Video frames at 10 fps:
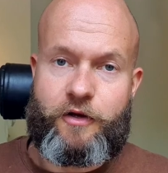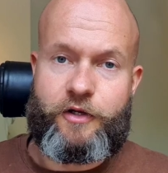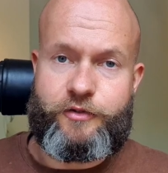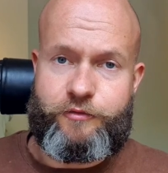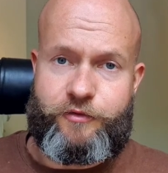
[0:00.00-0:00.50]
going
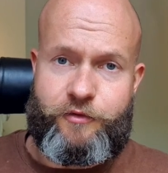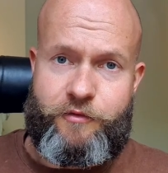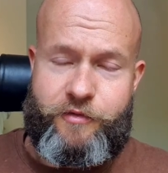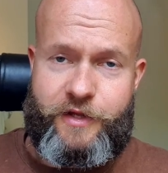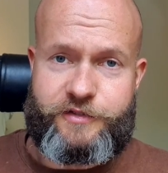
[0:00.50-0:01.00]
to do
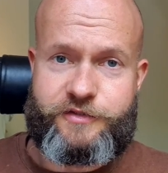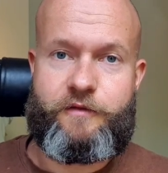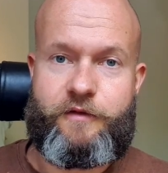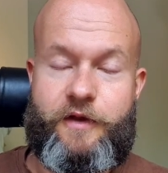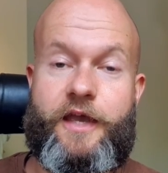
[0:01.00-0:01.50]
two things.
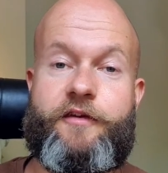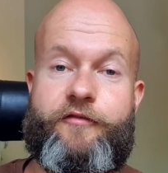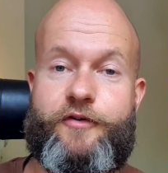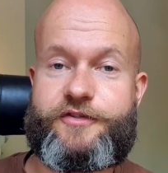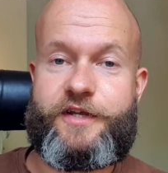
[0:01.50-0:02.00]
In the
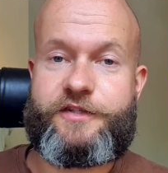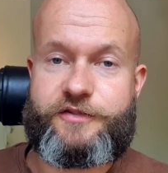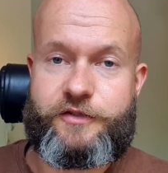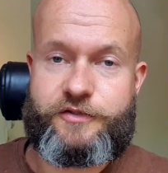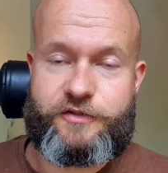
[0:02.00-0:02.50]
first
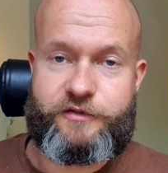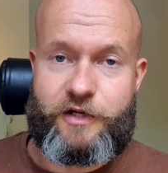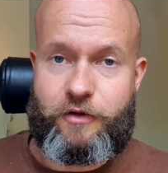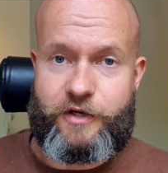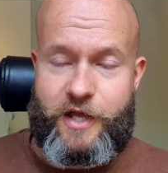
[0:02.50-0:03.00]
instance,
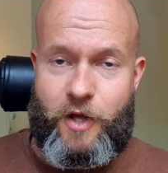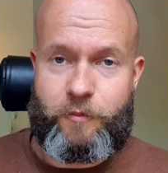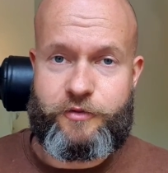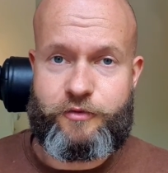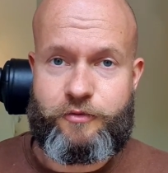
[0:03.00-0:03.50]
they're going to
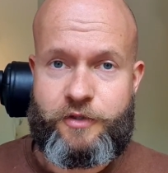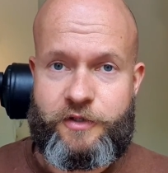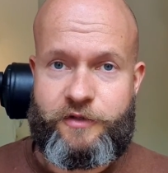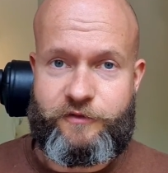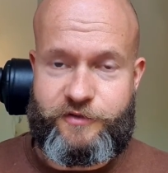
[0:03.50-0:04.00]
help you
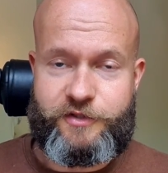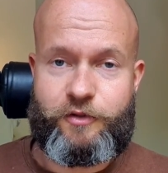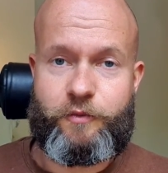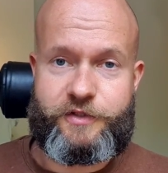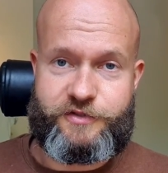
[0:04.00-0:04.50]

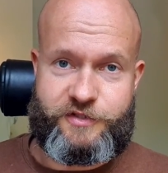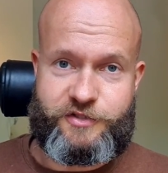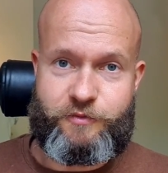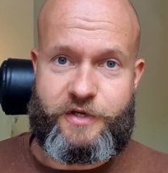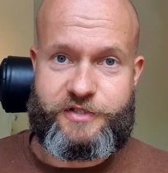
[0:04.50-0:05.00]
deal with the
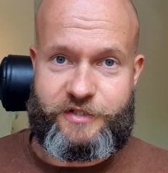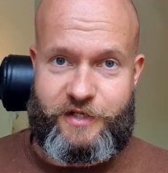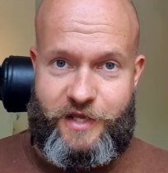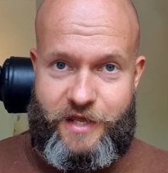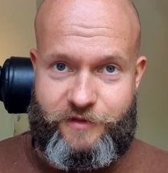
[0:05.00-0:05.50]
situation
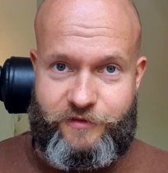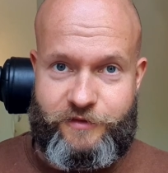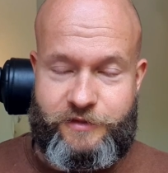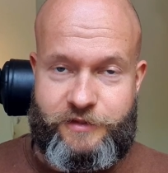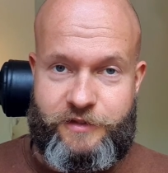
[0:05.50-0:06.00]
at hand.
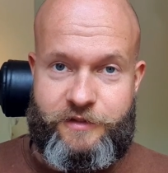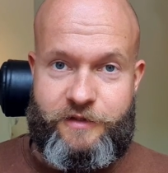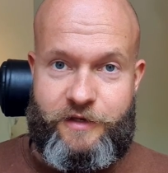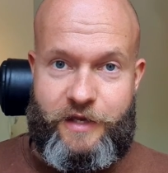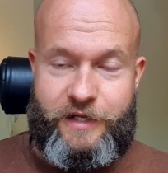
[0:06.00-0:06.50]

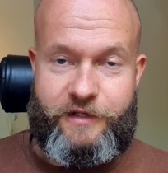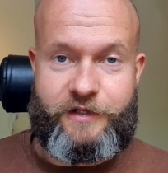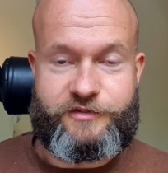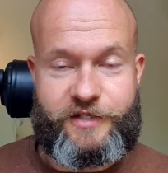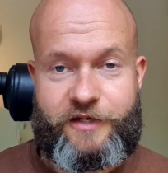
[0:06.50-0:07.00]
And
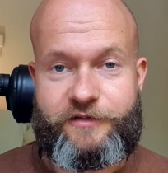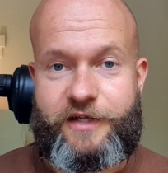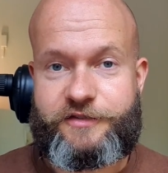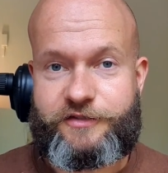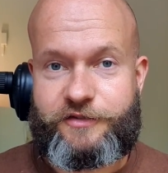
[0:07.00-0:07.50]
in second
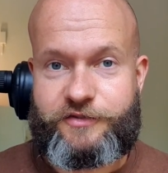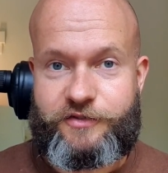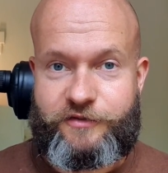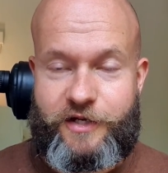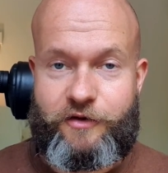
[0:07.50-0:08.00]

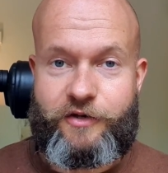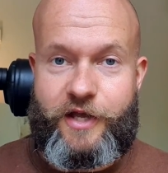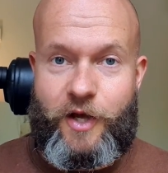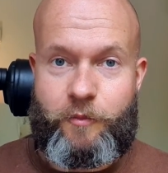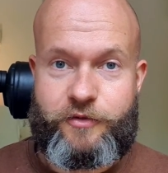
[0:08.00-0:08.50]
instance, they're going to
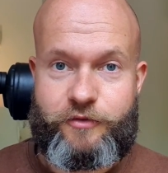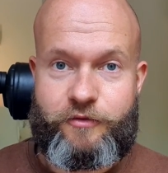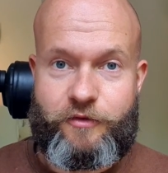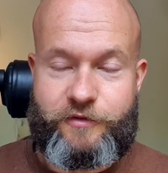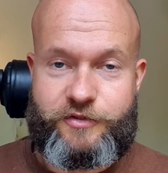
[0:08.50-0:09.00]
help
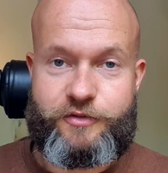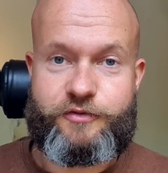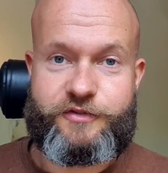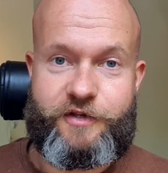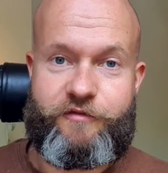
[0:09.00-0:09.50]
you
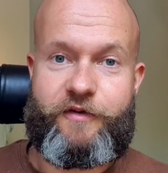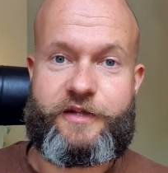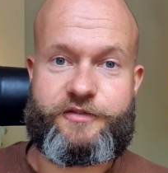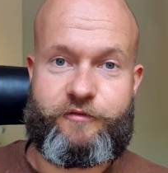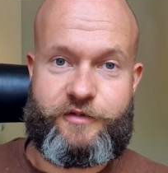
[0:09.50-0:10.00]
reduce the
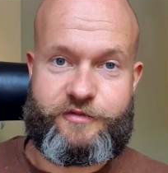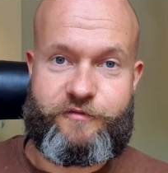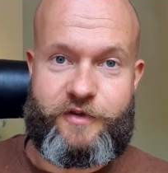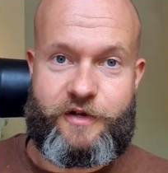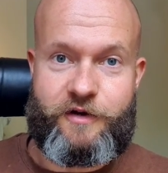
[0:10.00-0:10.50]
effects of this
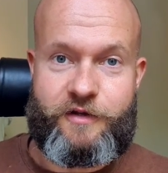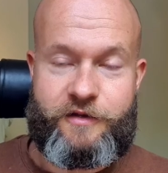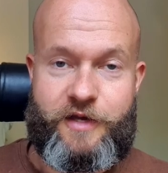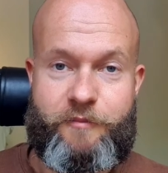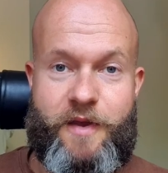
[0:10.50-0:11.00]
fear
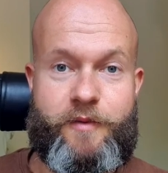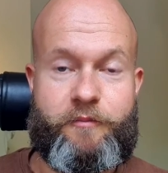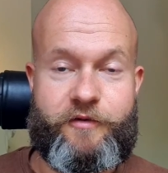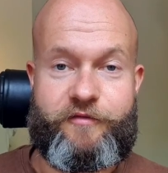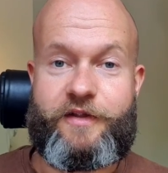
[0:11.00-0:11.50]
and maybe
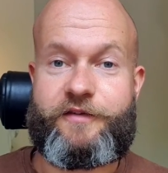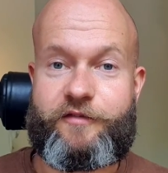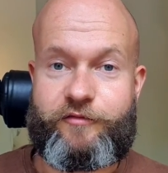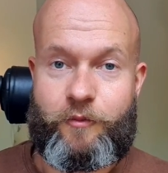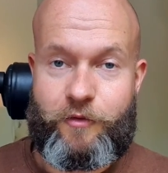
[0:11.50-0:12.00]
prevent
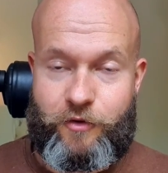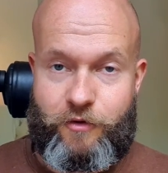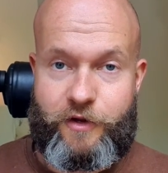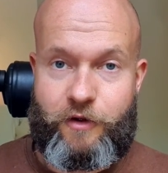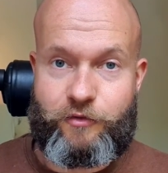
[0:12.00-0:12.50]
it from
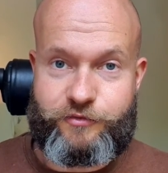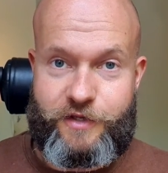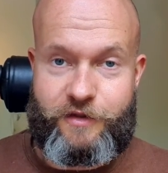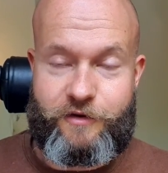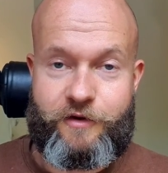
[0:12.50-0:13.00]
occurring
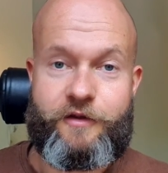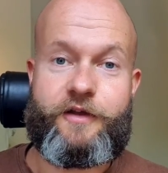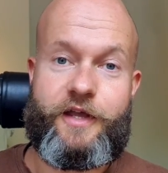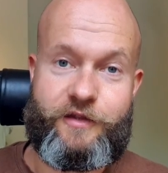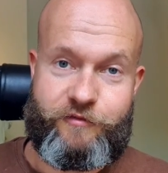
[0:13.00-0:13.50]
altogether
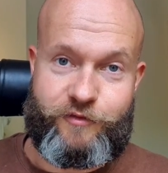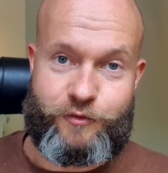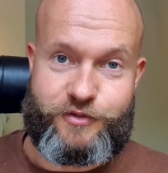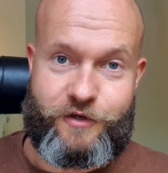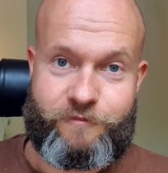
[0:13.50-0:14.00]
in the
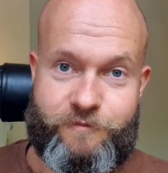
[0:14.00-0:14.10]
future.